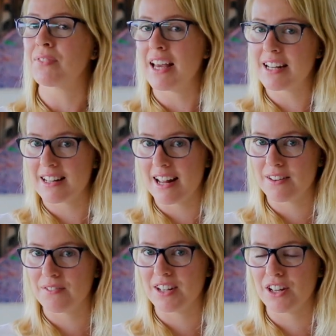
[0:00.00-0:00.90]
in
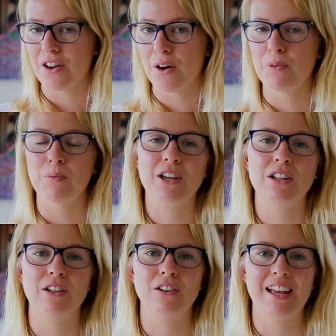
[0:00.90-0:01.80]
another video when we
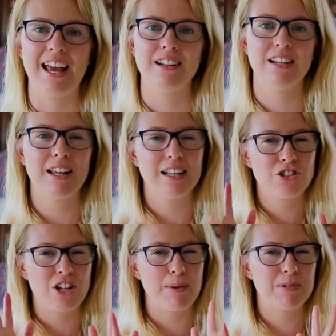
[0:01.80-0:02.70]
can look at
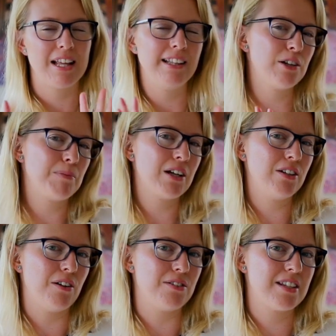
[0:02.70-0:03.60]
shapes a little bit
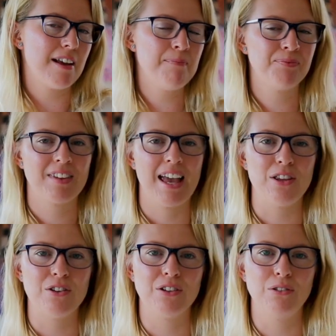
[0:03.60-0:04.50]
closer
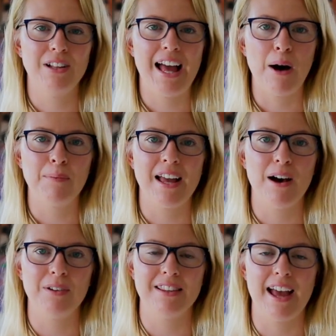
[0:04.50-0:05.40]
and you can all help me
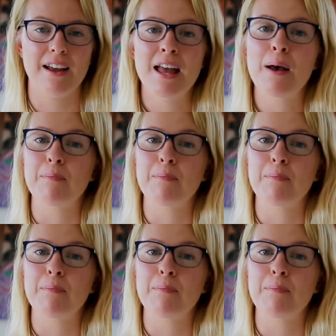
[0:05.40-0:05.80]
out with that.